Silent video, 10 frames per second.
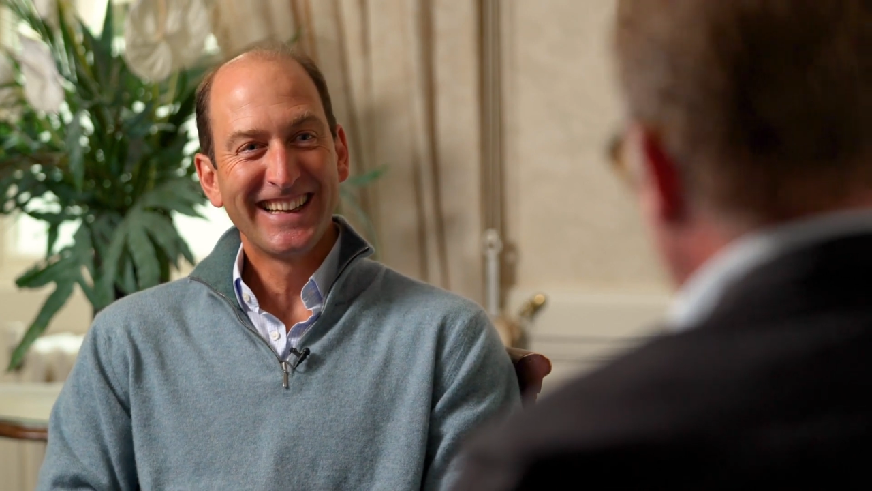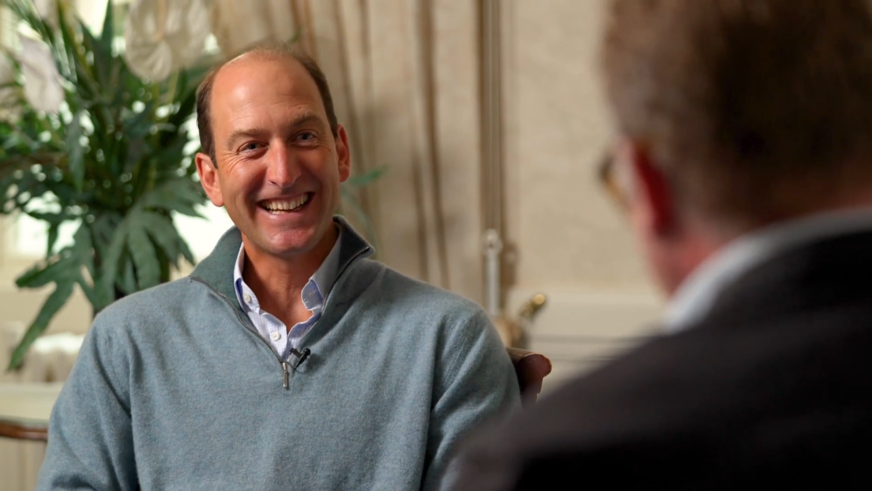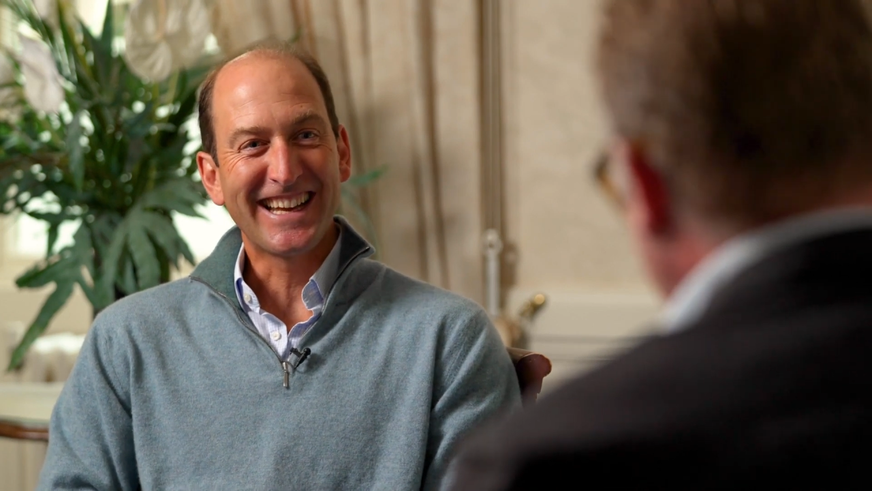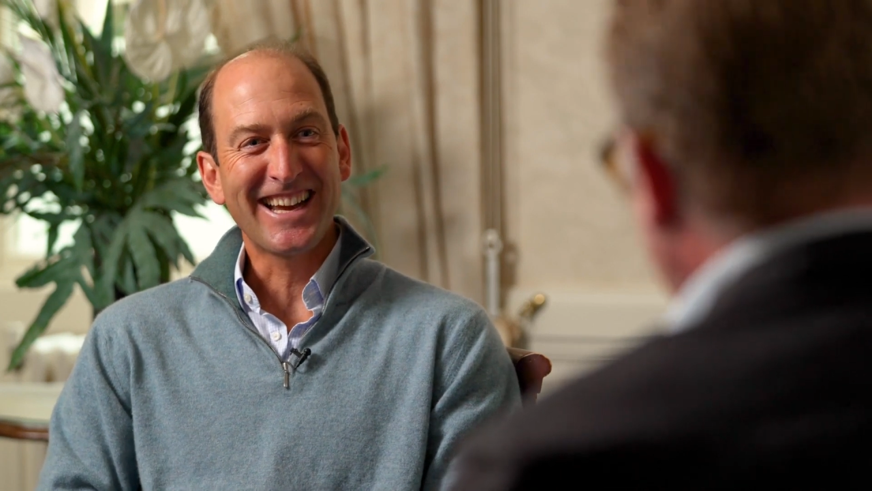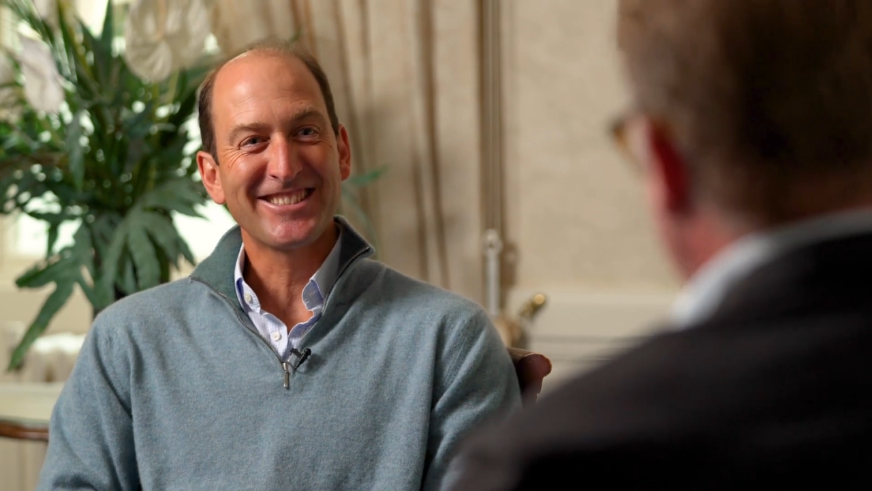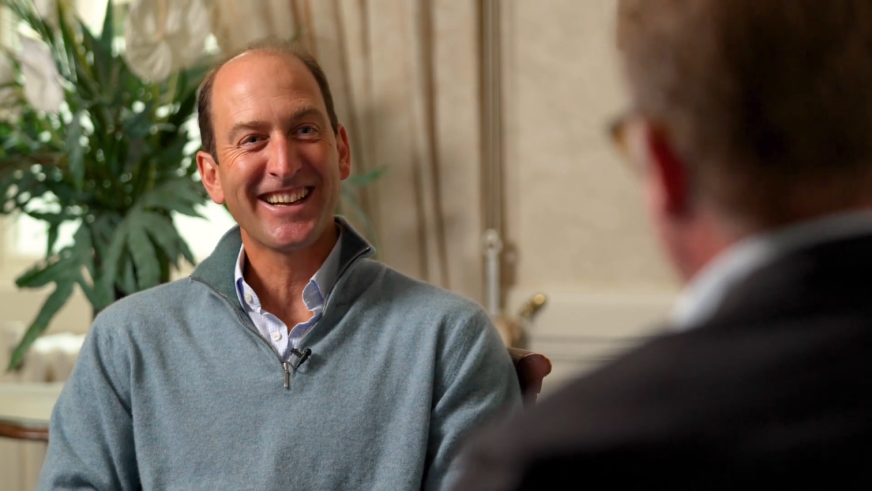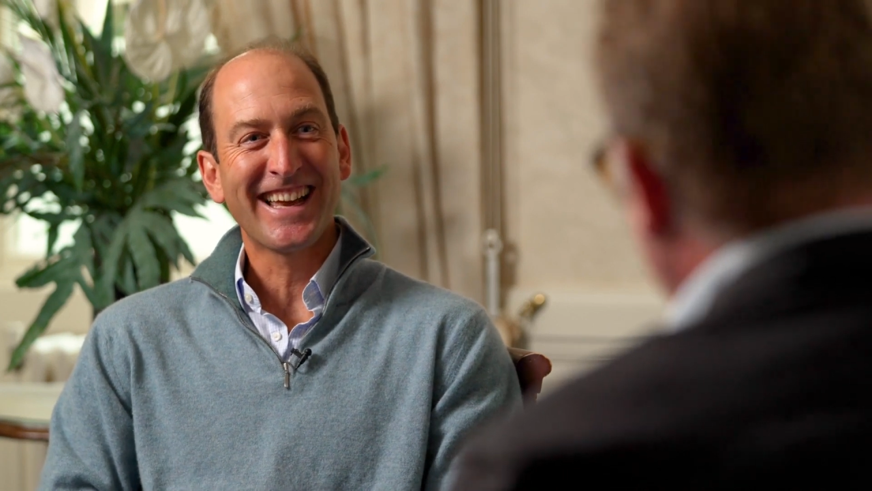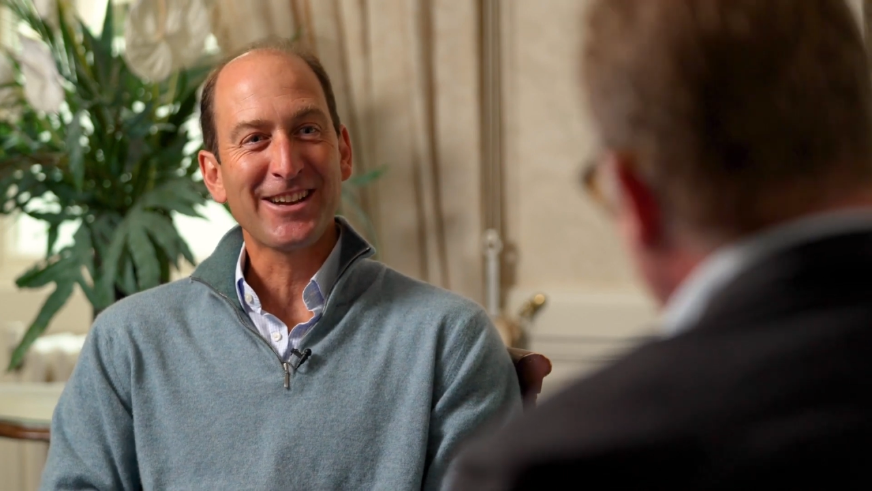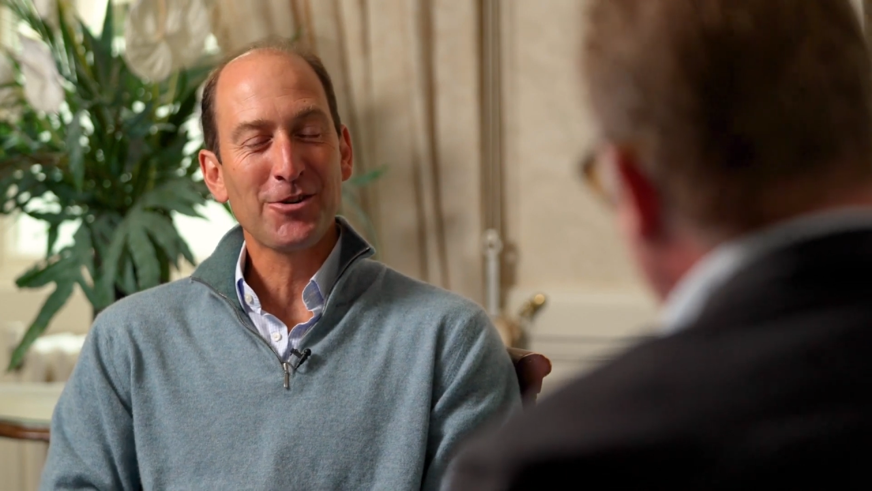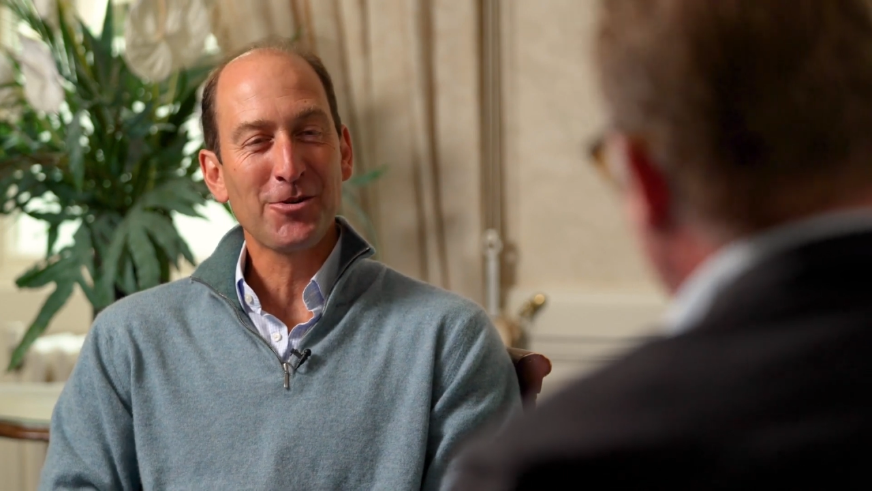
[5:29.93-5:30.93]
in case I
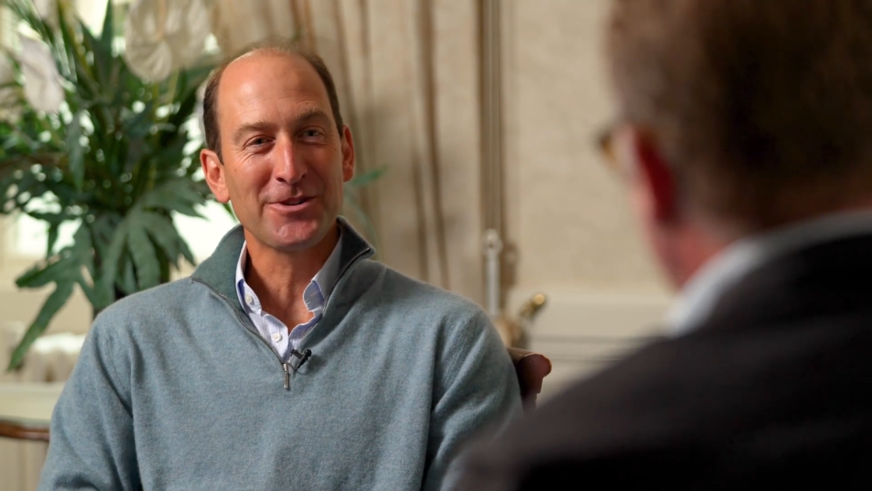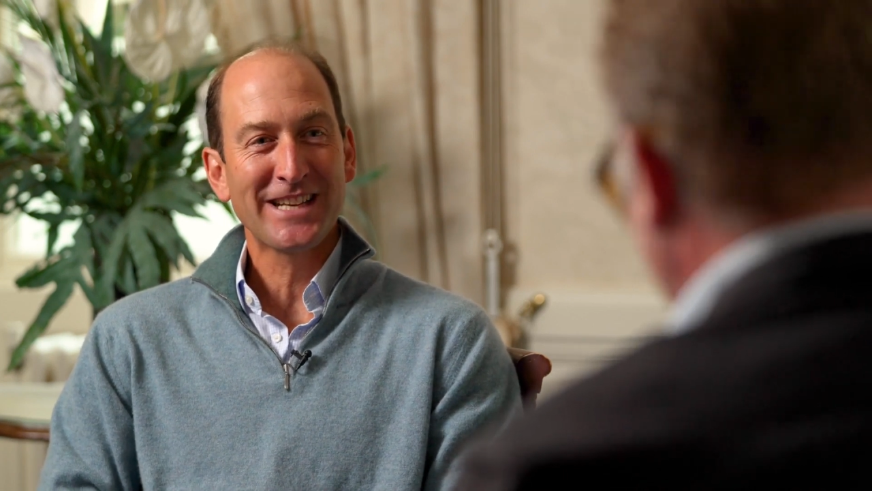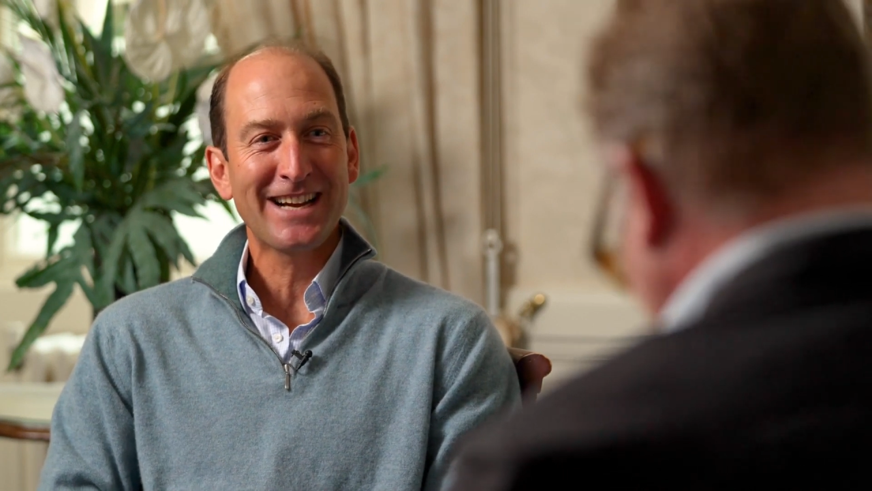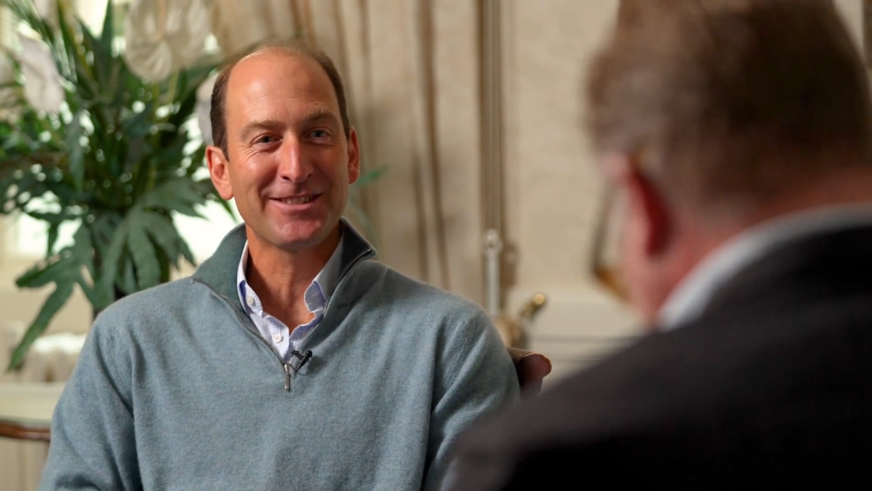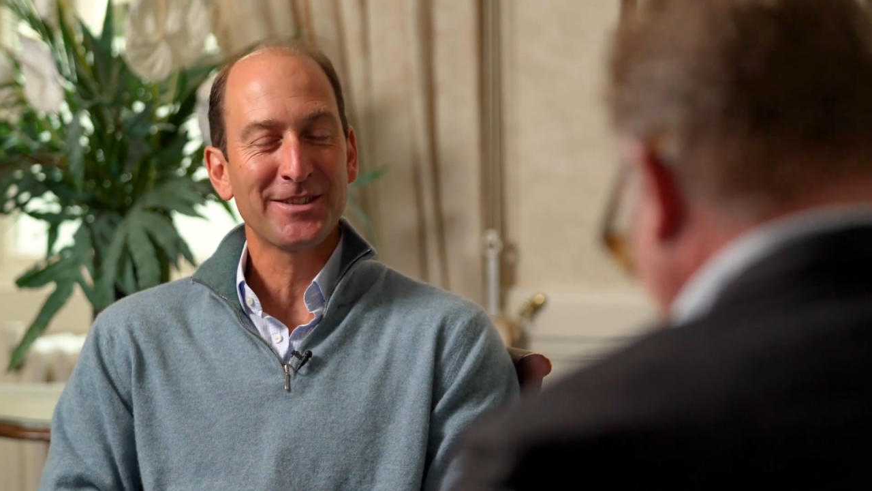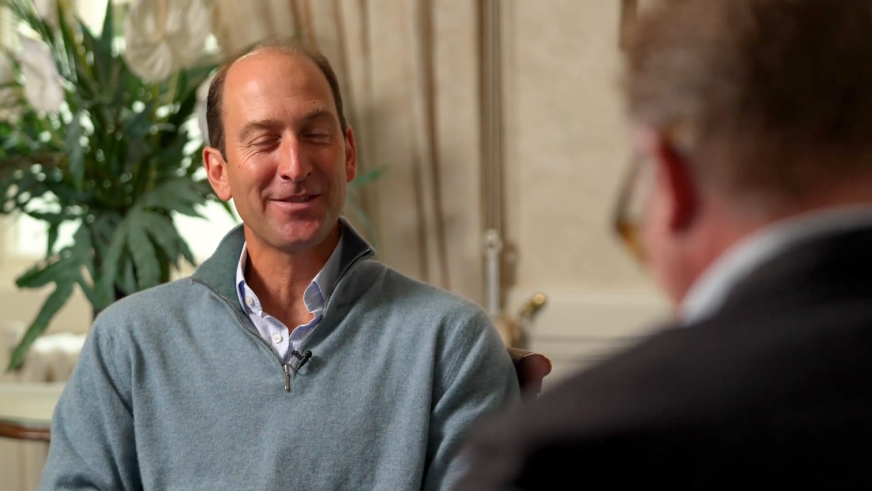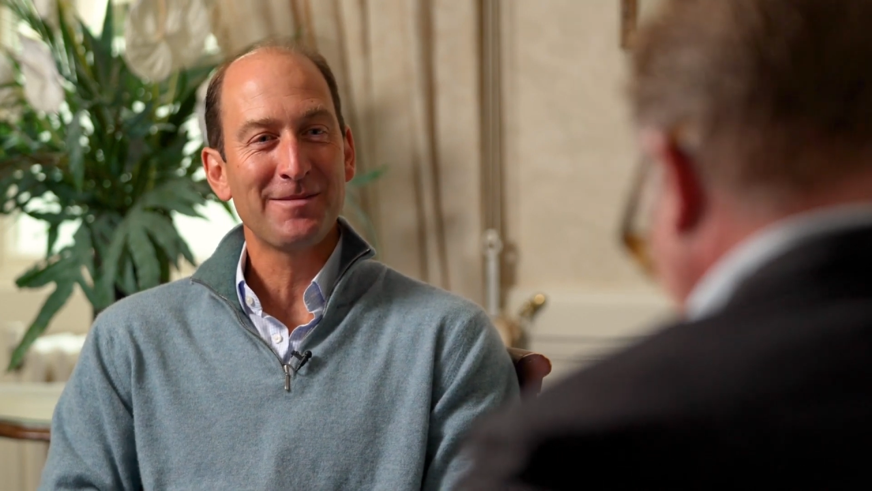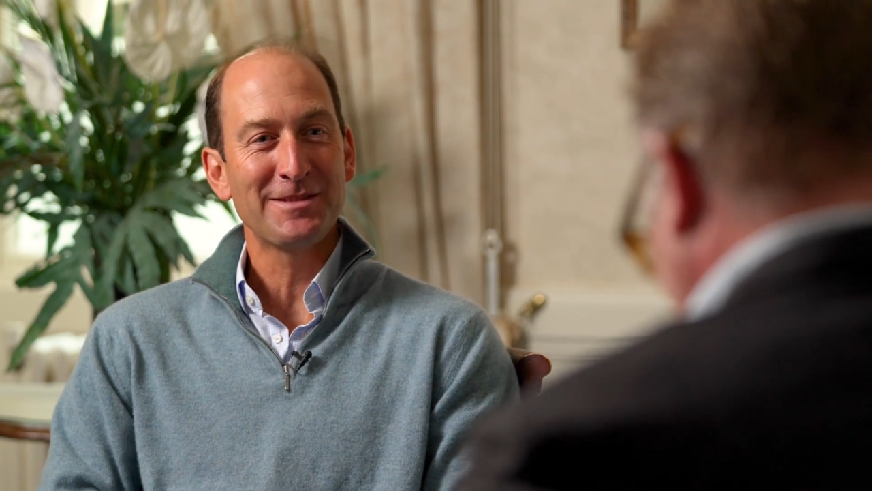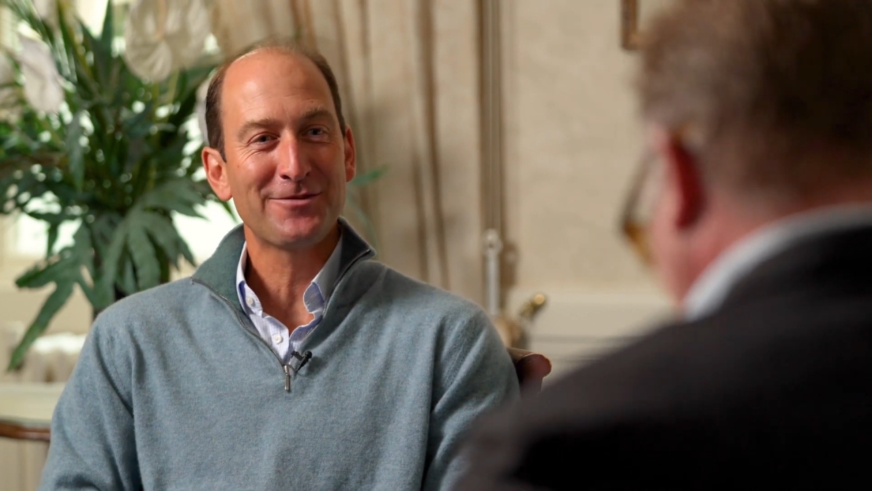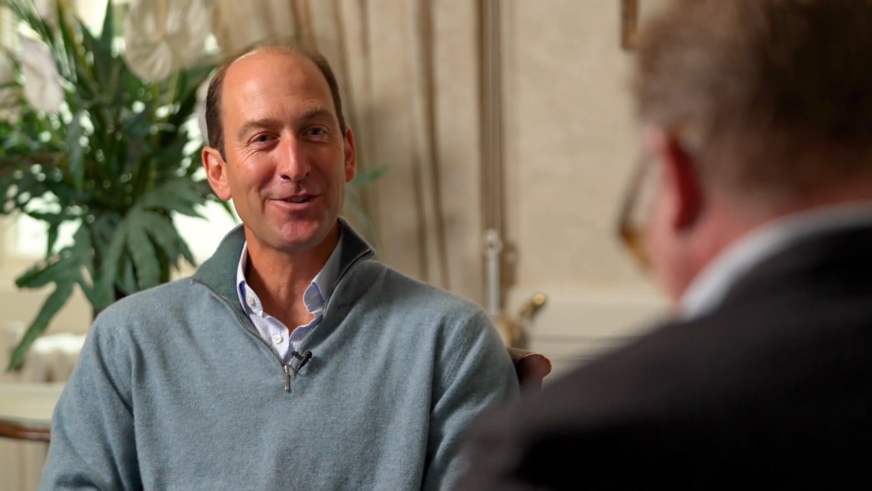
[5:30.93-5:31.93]
get caught out if I'm in